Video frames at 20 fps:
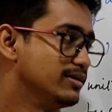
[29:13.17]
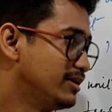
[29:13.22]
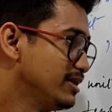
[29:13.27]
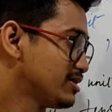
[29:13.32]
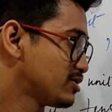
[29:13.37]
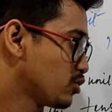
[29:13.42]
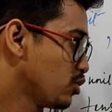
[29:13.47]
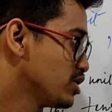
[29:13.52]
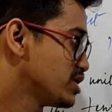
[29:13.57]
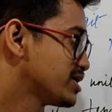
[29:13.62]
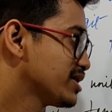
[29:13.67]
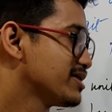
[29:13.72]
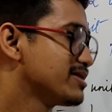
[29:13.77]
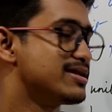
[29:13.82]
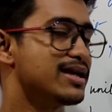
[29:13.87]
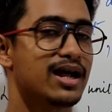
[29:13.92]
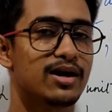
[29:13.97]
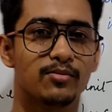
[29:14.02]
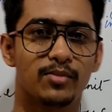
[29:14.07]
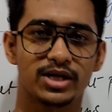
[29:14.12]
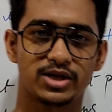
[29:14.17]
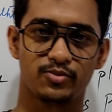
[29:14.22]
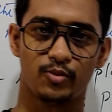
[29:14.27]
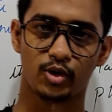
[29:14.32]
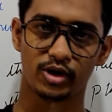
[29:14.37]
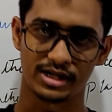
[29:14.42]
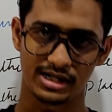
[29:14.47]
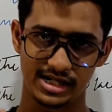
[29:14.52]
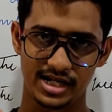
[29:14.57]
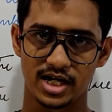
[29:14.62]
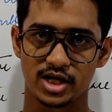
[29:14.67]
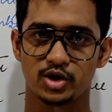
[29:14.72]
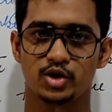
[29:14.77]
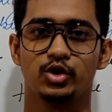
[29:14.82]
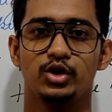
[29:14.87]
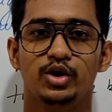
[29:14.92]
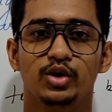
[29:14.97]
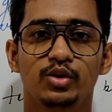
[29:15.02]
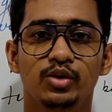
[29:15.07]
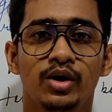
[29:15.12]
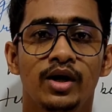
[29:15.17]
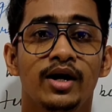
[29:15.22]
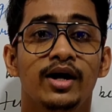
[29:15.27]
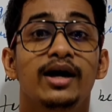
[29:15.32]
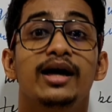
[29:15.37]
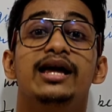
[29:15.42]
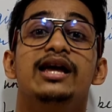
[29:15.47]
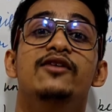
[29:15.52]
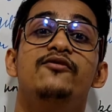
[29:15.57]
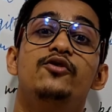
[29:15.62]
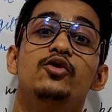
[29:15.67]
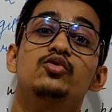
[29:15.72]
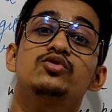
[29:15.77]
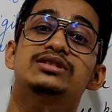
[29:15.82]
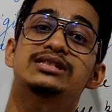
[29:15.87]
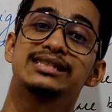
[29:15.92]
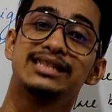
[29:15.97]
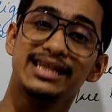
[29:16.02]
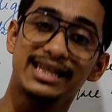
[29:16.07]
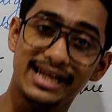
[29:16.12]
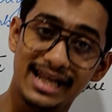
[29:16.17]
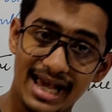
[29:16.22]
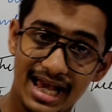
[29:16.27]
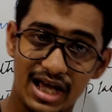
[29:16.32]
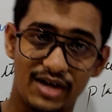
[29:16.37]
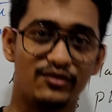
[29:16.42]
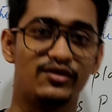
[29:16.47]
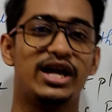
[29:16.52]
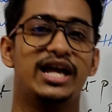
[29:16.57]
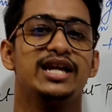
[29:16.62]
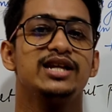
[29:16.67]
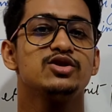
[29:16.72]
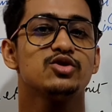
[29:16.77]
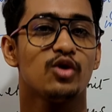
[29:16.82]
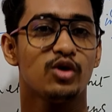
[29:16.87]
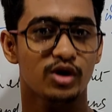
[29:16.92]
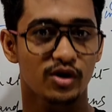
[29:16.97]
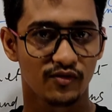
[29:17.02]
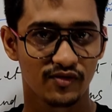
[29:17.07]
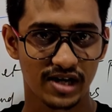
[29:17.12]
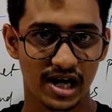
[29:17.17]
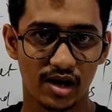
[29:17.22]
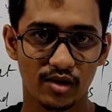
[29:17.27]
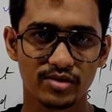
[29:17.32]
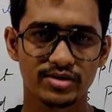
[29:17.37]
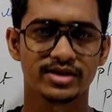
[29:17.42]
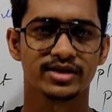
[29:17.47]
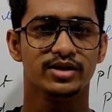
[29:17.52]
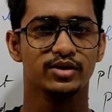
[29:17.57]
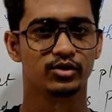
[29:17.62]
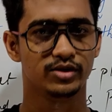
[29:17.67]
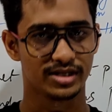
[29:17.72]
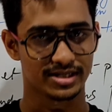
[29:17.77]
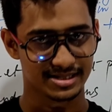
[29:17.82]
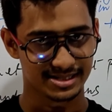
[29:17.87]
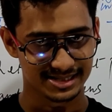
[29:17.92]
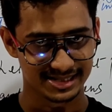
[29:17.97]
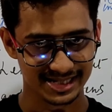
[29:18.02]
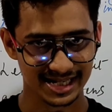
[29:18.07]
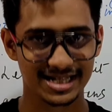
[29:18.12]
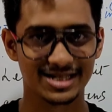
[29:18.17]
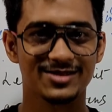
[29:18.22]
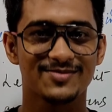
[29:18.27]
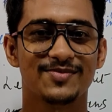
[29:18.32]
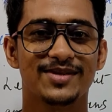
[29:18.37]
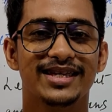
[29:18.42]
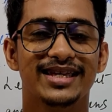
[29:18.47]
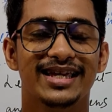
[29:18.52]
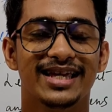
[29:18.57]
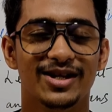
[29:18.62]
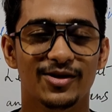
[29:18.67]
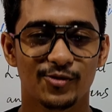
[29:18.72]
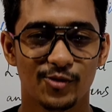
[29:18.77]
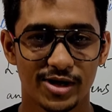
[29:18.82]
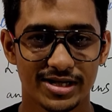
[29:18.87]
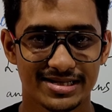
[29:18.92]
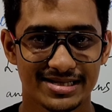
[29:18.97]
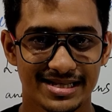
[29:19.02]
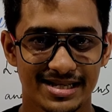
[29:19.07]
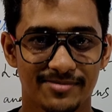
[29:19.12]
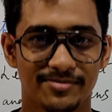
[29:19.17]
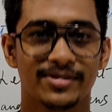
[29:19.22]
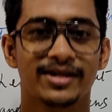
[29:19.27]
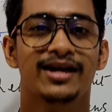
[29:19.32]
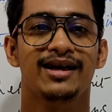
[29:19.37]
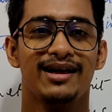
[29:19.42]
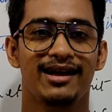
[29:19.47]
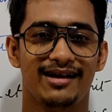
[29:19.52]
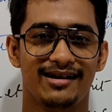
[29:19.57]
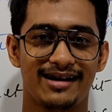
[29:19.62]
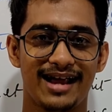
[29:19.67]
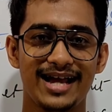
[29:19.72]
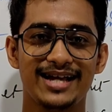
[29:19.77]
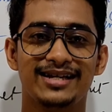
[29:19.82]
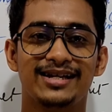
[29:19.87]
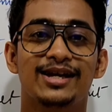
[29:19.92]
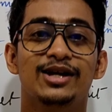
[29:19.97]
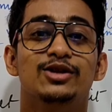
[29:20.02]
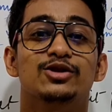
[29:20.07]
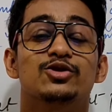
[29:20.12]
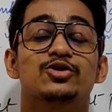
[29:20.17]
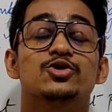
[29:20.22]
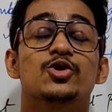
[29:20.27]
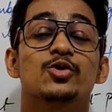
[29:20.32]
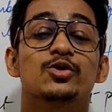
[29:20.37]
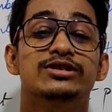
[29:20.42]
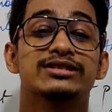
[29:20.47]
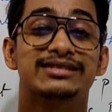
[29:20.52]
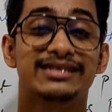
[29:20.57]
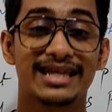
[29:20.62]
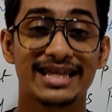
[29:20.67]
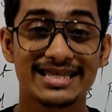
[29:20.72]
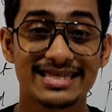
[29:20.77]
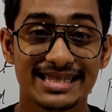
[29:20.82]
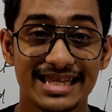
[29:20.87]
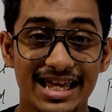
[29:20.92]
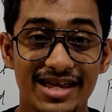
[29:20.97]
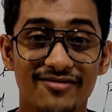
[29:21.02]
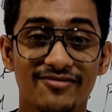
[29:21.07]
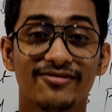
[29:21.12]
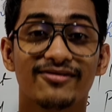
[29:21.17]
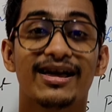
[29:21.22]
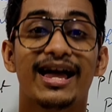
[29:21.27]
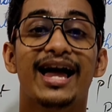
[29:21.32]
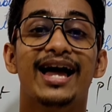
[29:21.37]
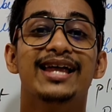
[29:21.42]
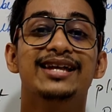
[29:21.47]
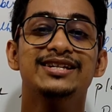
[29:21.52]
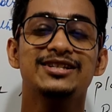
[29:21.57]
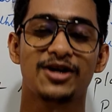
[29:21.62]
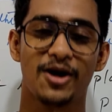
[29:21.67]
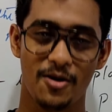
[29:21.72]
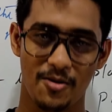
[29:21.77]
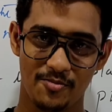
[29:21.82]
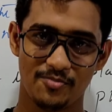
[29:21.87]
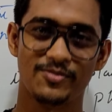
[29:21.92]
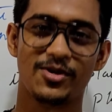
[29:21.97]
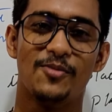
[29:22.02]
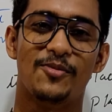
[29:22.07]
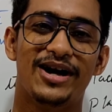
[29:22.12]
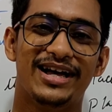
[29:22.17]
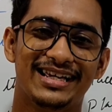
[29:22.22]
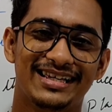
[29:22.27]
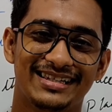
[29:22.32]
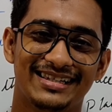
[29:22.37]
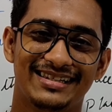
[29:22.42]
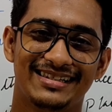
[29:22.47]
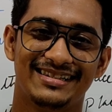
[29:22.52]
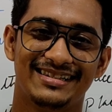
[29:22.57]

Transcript: these questions are much more clear to you. If you still have any sort of doubts, you just text me in WhatsApp, right? So stay safe and bye-bye.